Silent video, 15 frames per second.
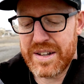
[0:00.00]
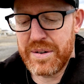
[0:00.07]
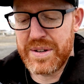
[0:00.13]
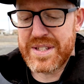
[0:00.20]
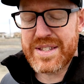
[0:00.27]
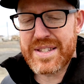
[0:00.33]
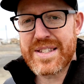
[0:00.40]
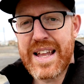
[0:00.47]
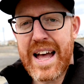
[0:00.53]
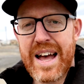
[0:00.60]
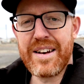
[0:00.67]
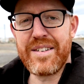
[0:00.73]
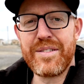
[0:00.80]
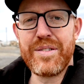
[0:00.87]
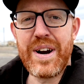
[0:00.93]
do is
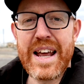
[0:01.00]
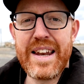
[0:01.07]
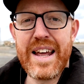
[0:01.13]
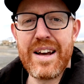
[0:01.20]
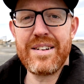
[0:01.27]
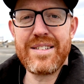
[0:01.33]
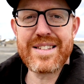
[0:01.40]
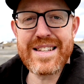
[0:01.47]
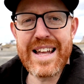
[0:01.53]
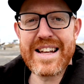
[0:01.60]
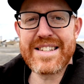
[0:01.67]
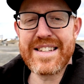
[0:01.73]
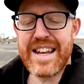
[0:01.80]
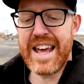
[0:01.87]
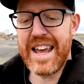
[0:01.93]
start right now,
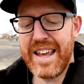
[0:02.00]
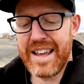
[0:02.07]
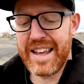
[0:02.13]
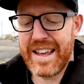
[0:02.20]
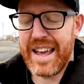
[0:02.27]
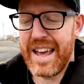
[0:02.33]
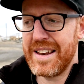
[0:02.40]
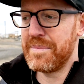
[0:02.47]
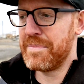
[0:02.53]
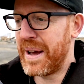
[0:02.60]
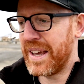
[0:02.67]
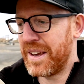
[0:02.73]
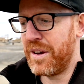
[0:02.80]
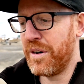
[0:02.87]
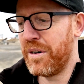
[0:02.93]
start today, and
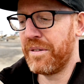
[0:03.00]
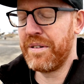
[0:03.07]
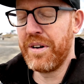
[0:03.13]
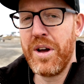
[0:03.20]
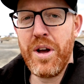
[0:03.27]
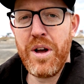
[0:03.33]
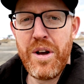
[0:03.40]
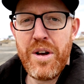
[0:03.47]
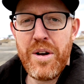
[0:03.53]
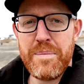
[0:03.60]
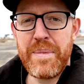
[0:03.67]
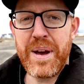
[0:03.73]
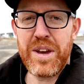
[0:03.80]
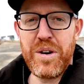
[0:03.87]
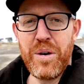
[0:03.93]
make your
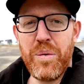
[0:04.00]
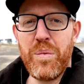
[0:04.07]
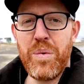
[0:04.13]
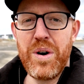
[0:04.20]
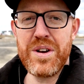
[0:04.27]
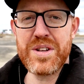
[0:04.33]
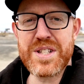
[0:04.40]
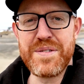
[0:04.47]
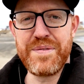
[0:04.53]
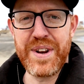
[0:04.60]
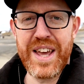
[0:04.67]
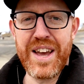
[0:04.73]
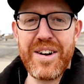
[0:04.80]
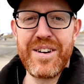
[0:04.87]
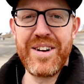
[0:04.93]
worst
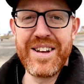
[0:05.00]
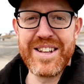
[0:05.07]
video